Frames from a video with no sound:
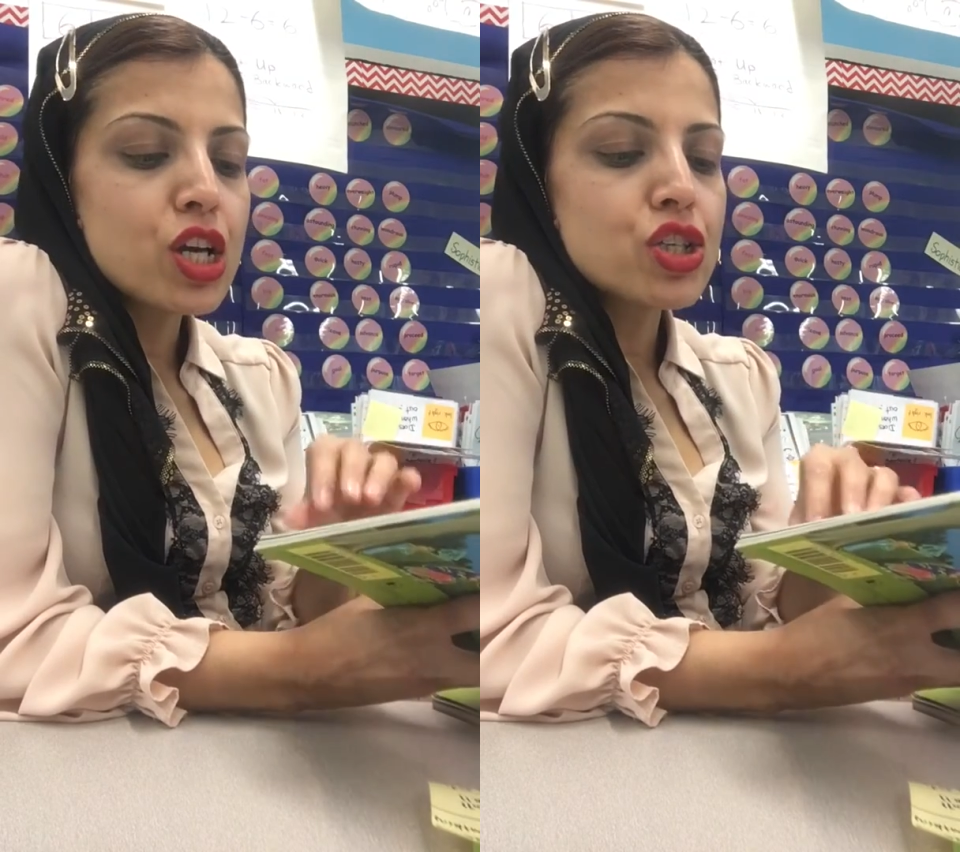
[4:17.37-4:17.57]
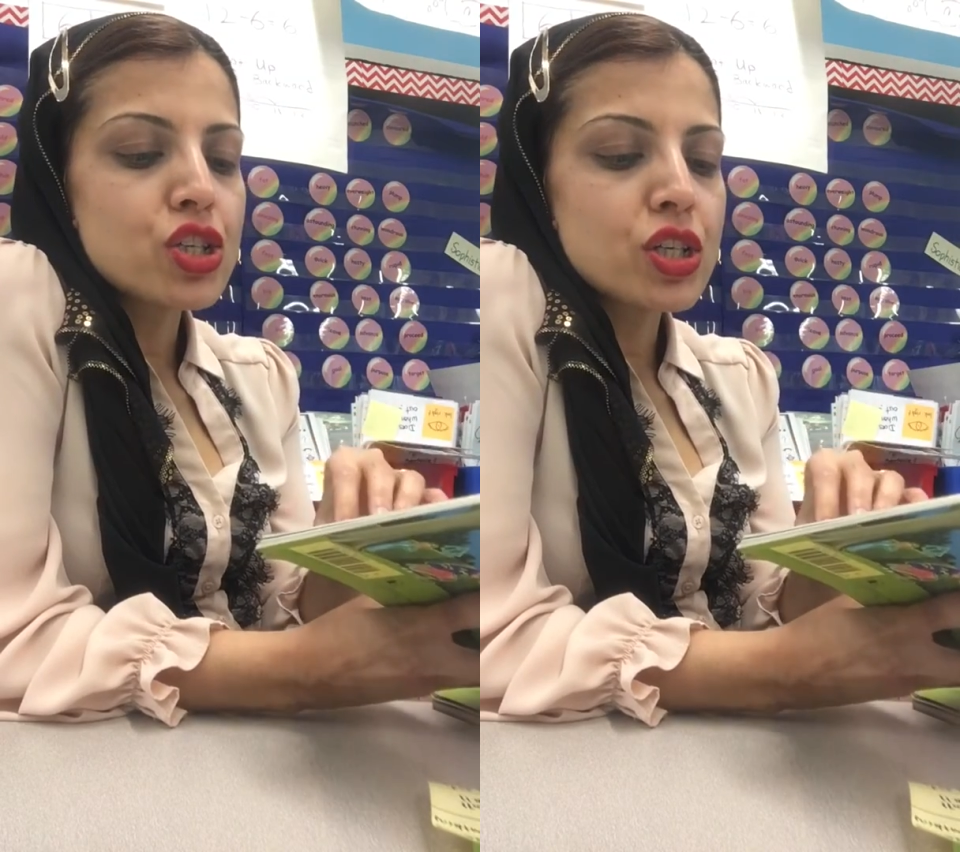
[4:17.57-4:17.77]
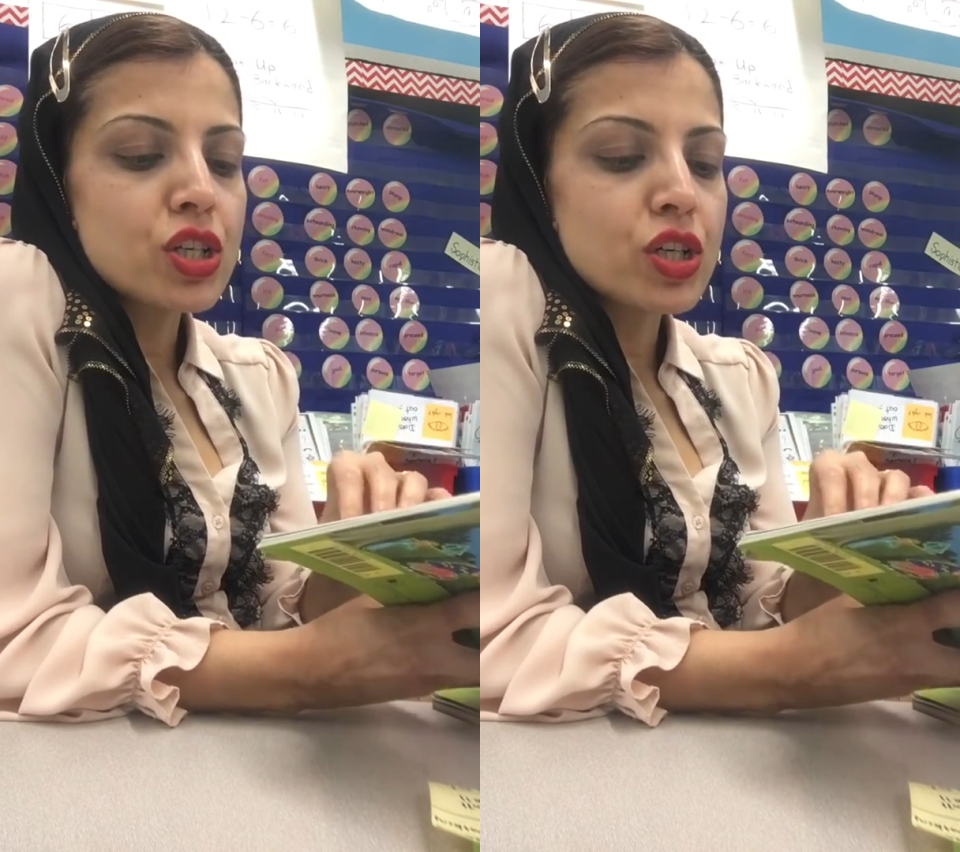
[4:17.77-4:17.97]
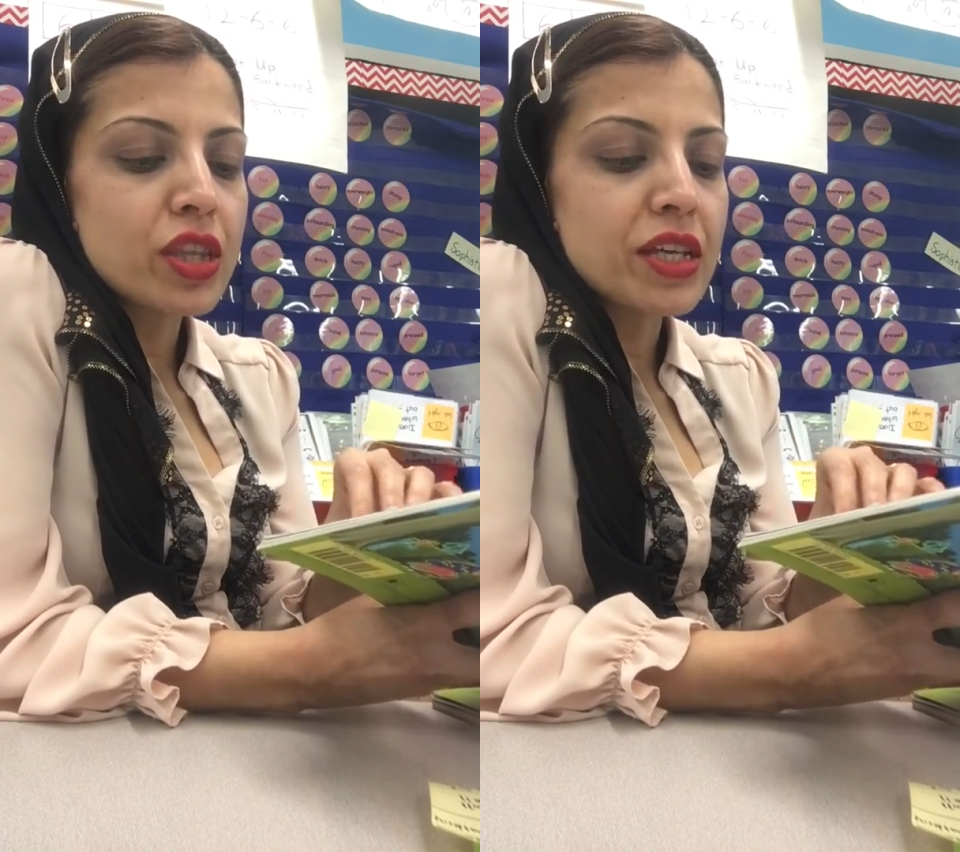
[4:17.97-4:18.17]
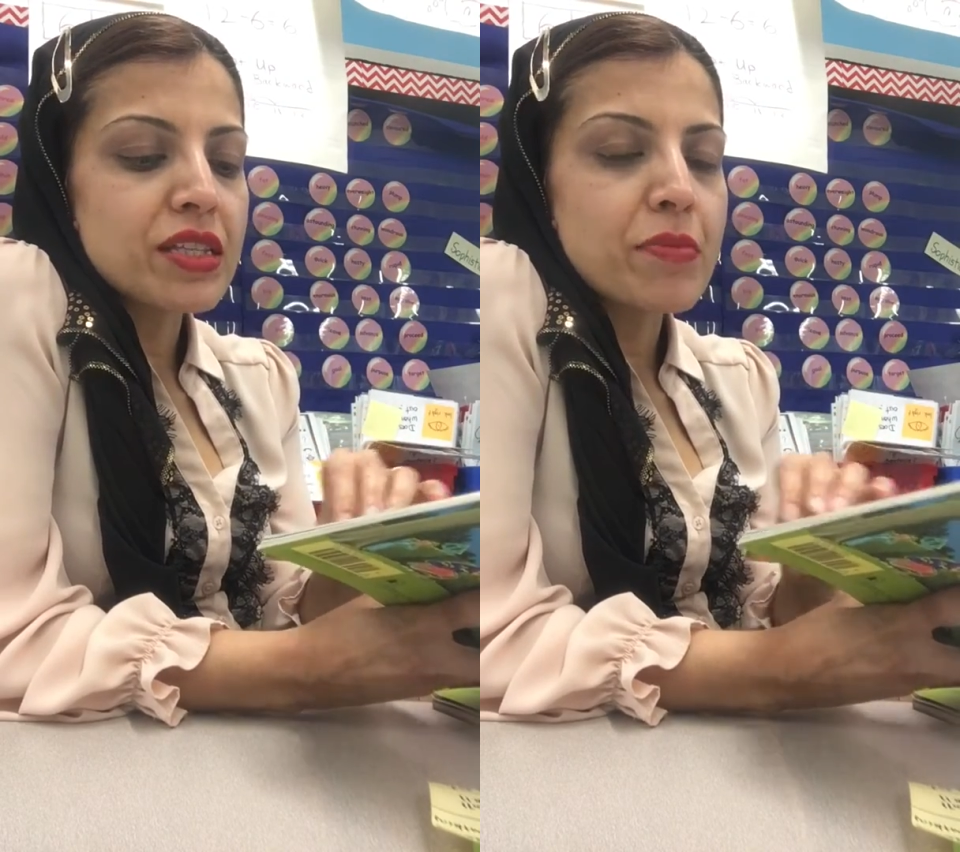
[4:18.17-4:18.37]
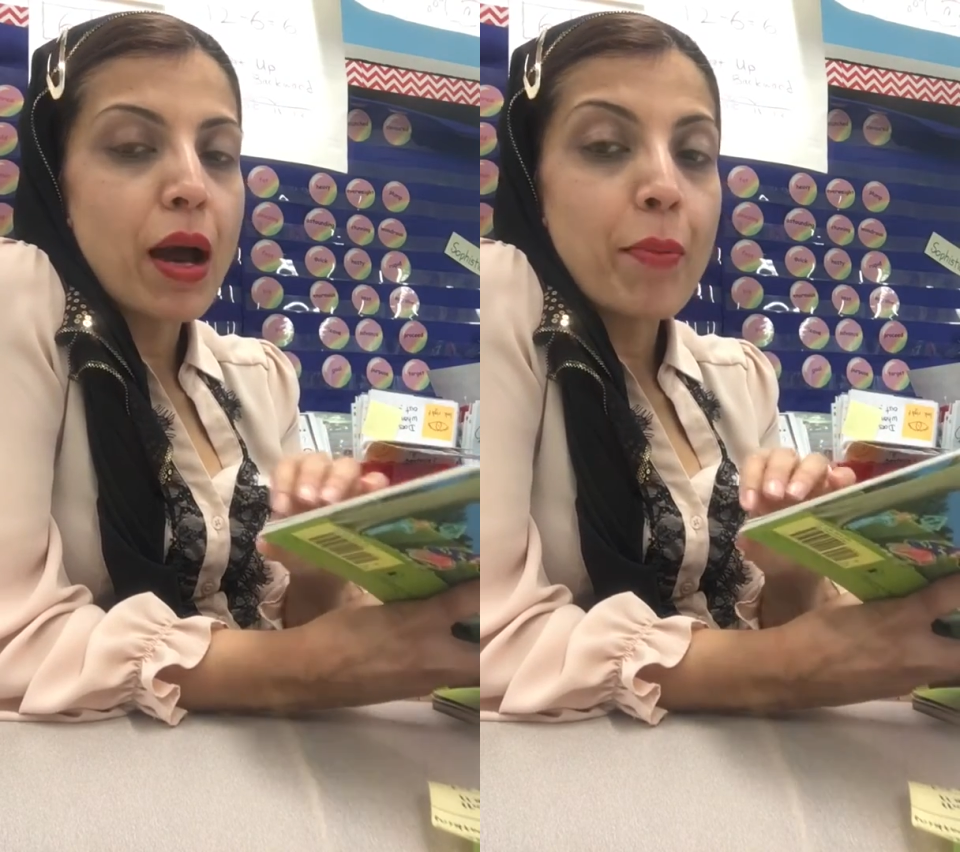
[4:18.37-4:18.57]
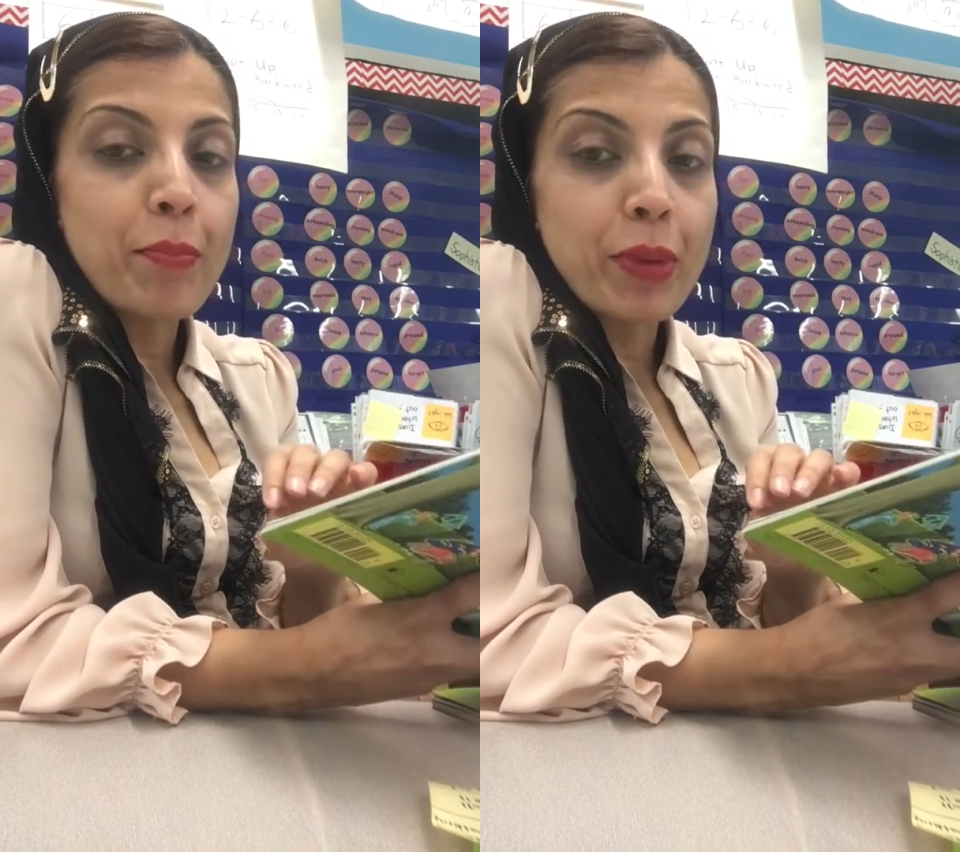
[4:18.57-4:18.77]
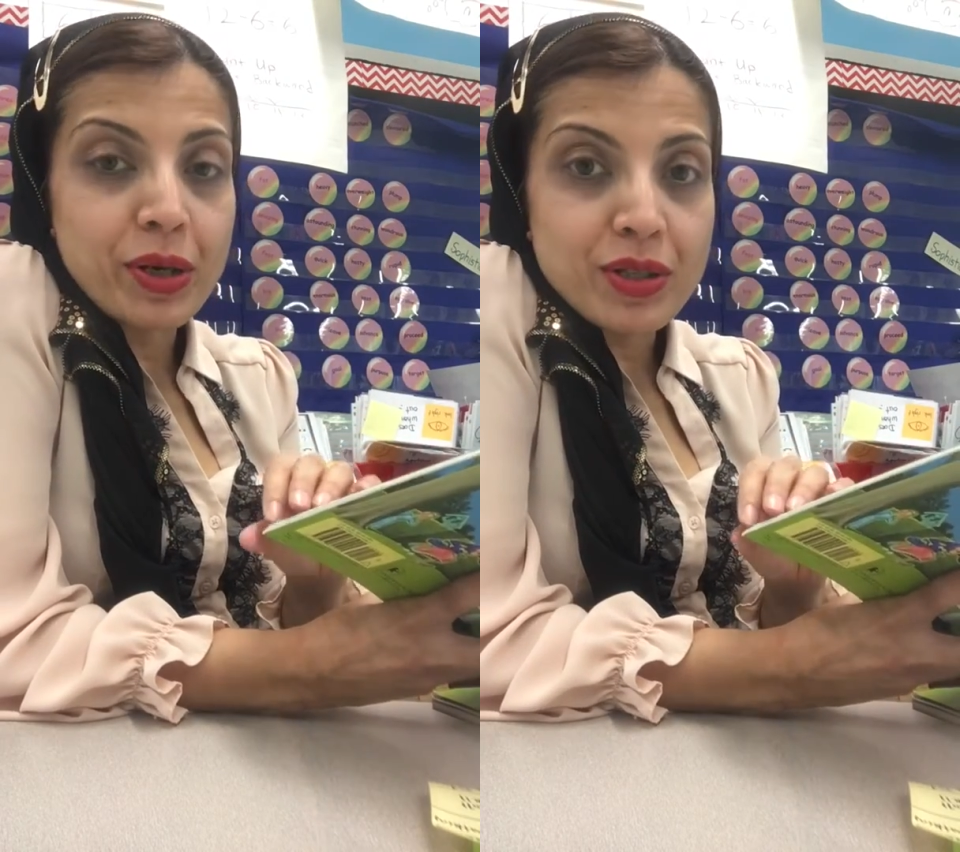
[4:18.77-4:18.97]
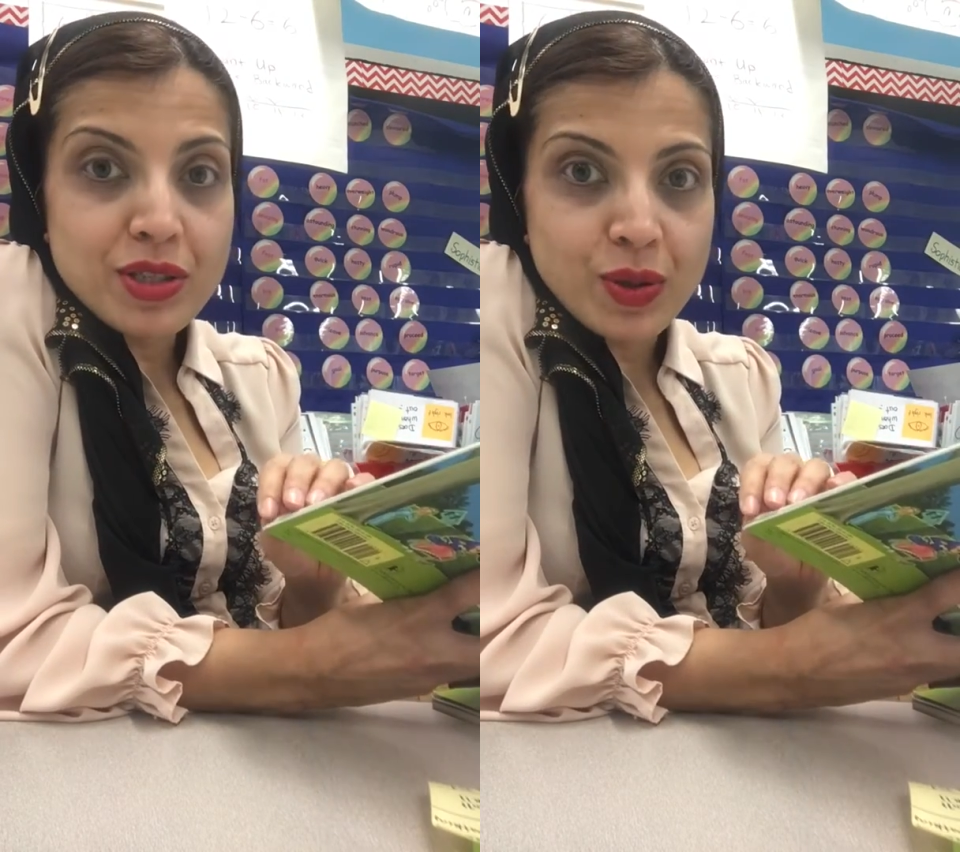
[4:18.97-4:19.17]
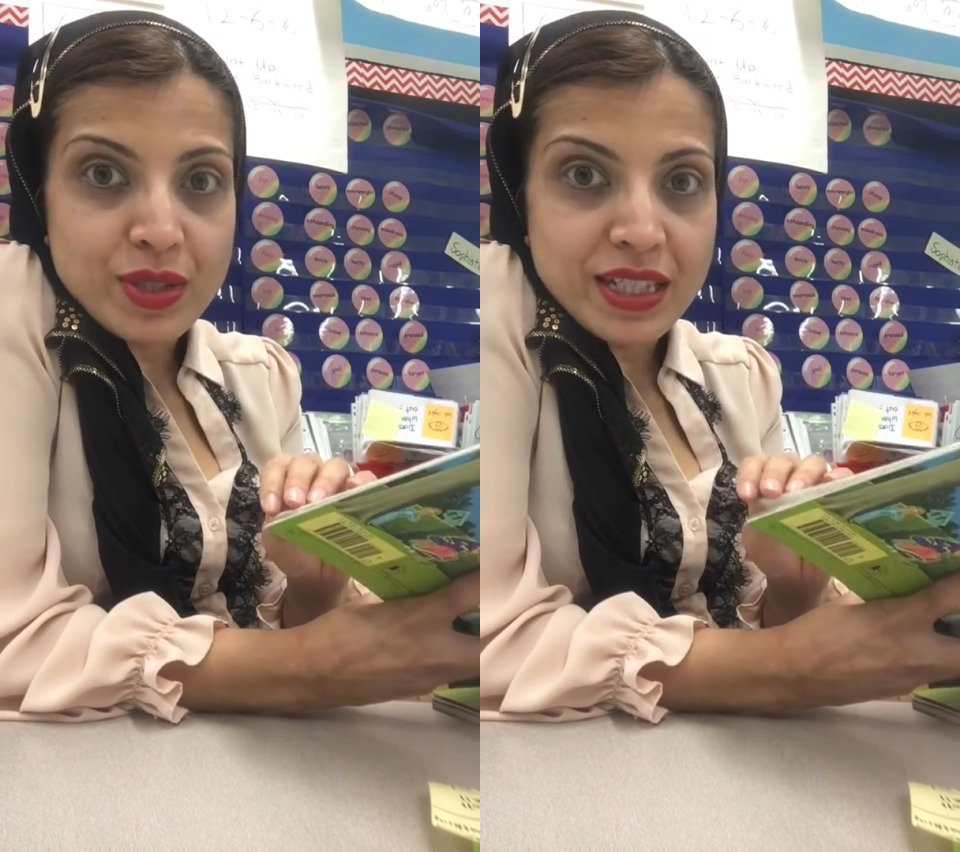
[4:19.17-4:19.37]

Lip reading: she thinks about buttered toast